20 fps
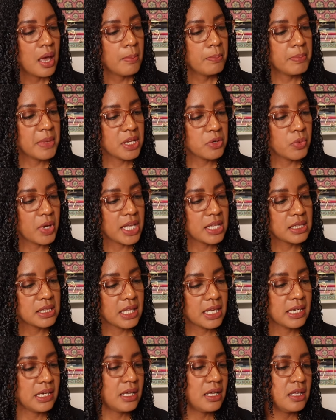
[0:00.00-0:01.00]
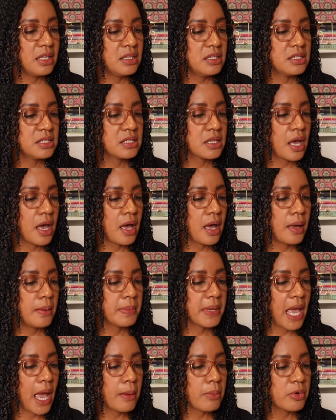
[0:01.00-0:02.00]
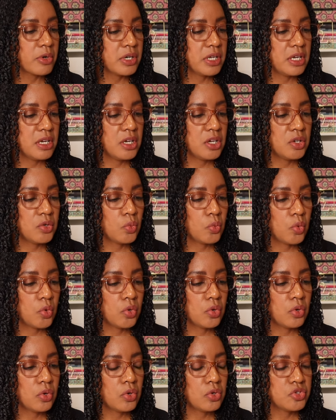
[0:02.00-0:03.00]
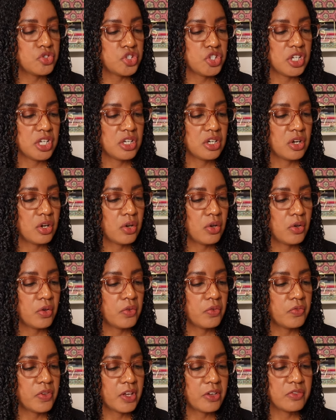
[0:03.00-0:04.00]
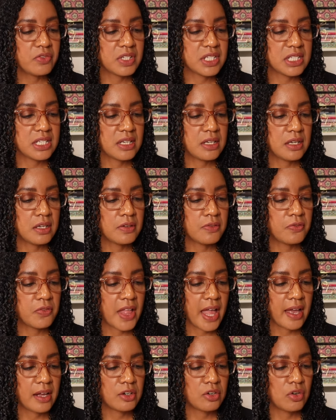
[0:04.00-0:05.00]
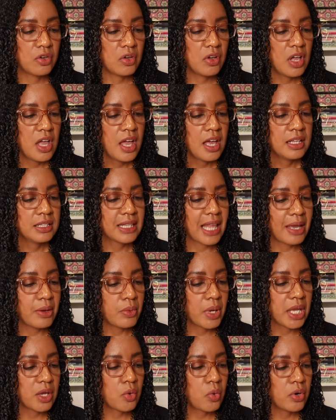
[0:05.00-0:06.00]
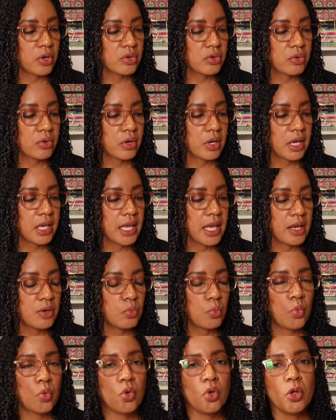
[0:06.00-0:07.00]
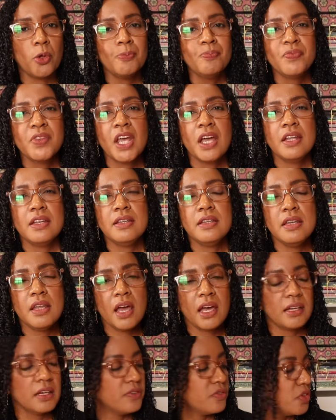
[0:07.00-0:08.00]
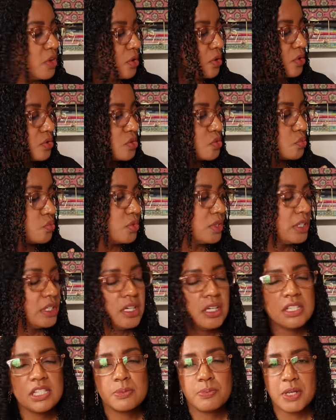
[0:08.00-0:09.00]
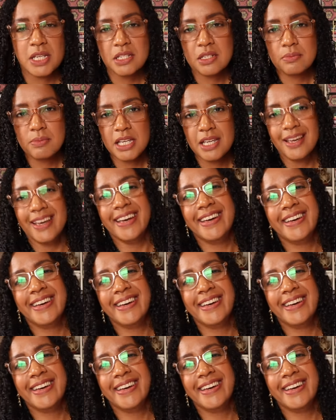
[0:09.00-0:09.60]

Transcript: mid-weight linens, um, gabardine, wool, chino, velveteen, flannel, lightweight corduroy, and wool. None of those really speak to me.